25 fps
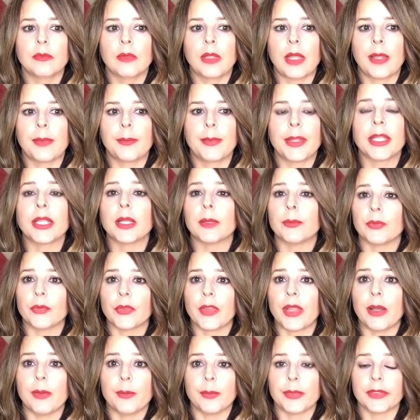eye makeup
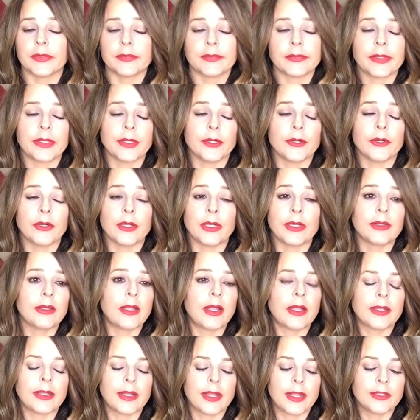without mascara.
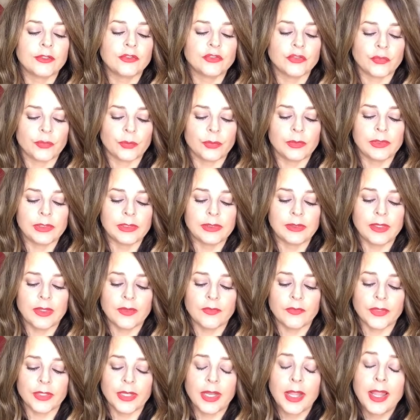I just really
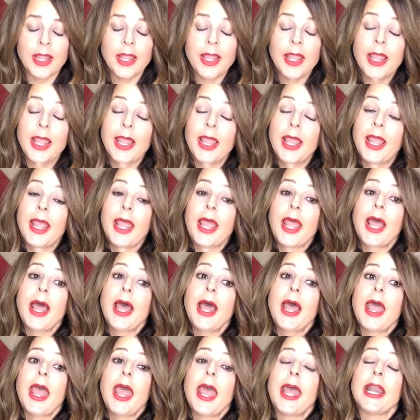love it.
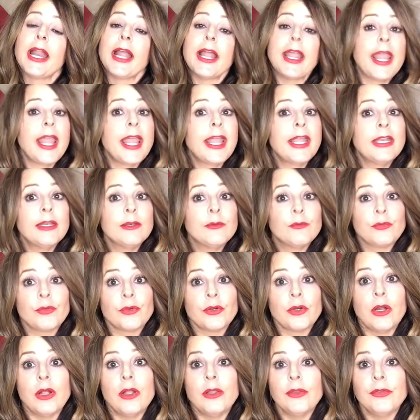And I hate it
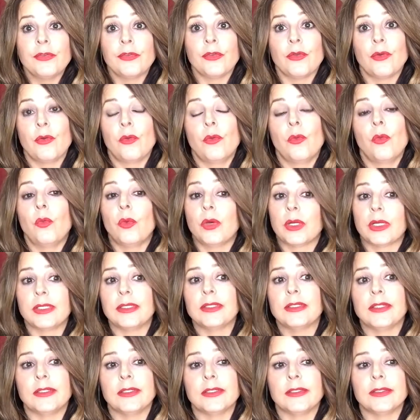for also what
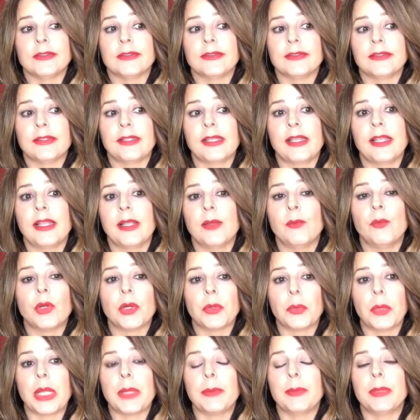it does. And what
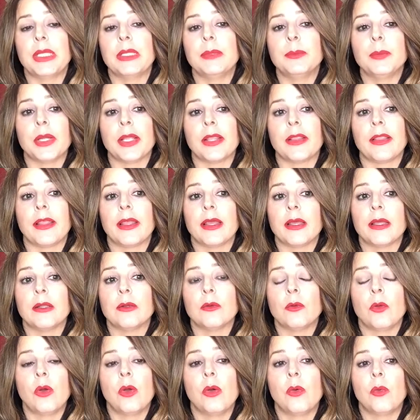do I mean by
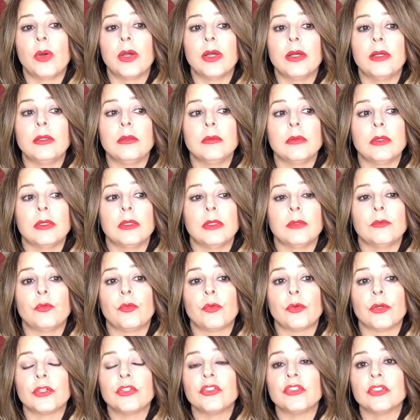that? Well,
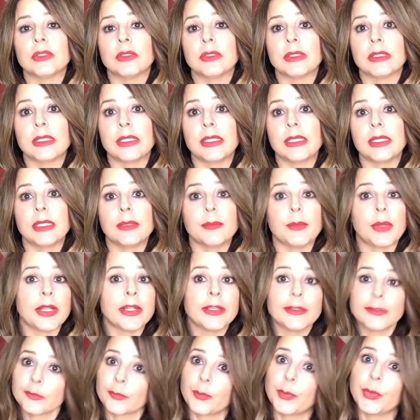unfortunately, in my
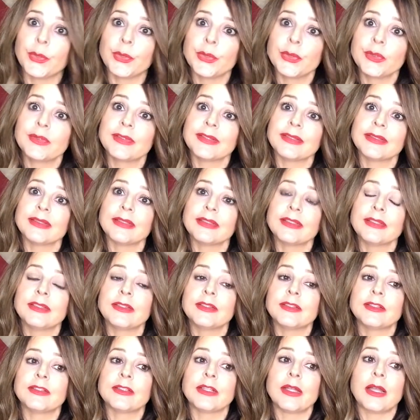experience at
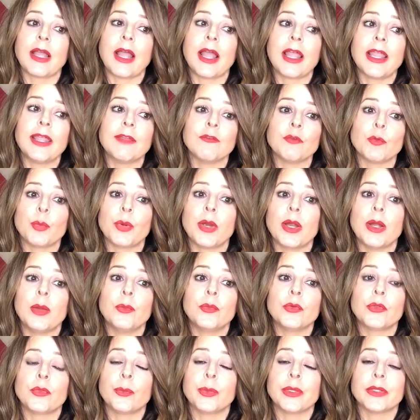least, I have a
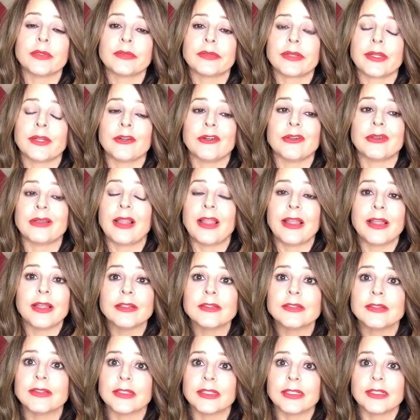problem with mascara
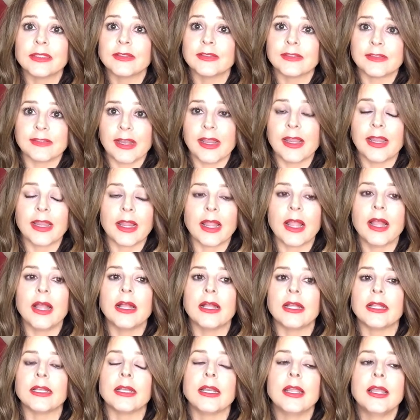lasting and staying
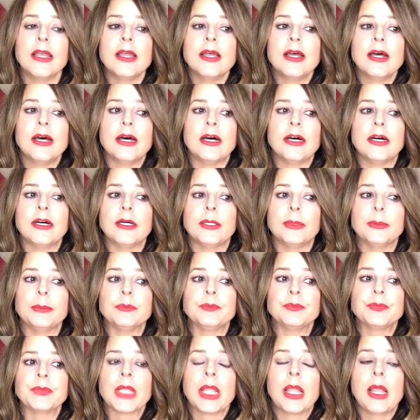
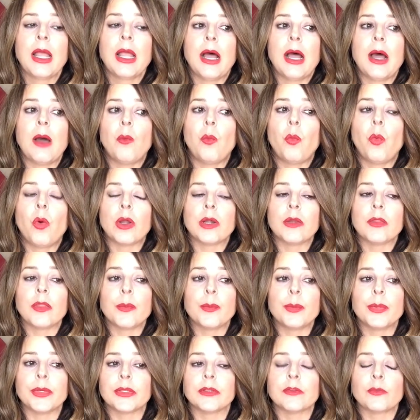on. One of
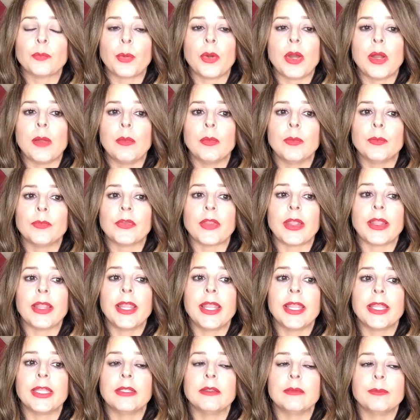the biggest problems I
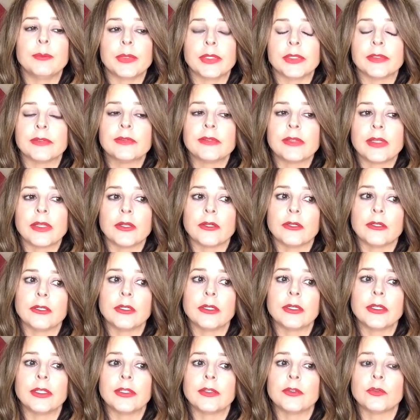hate in
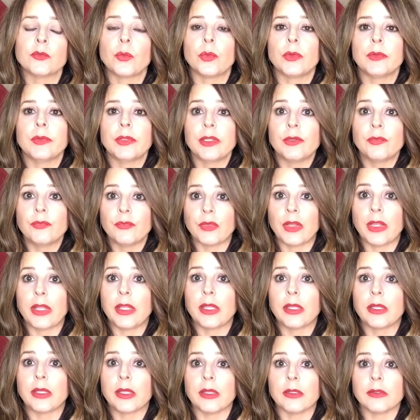mascara is when they
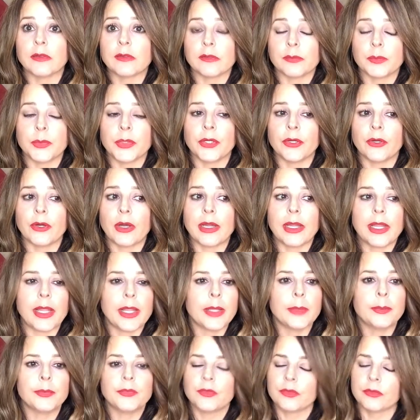flake and smear. I
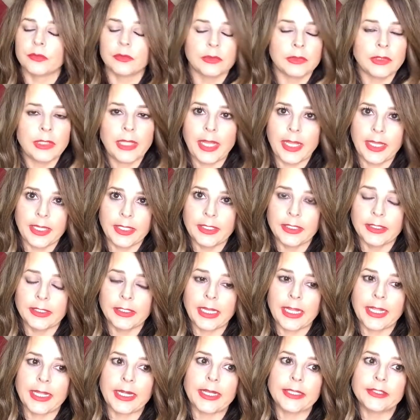absolutely hate
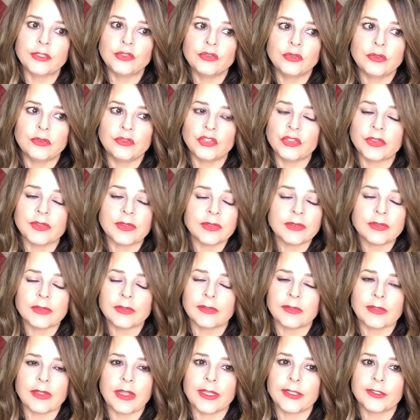it. And just as a
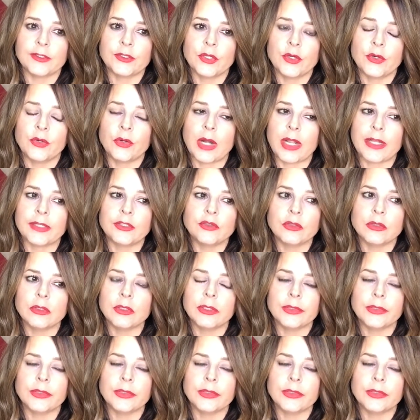side note, I don't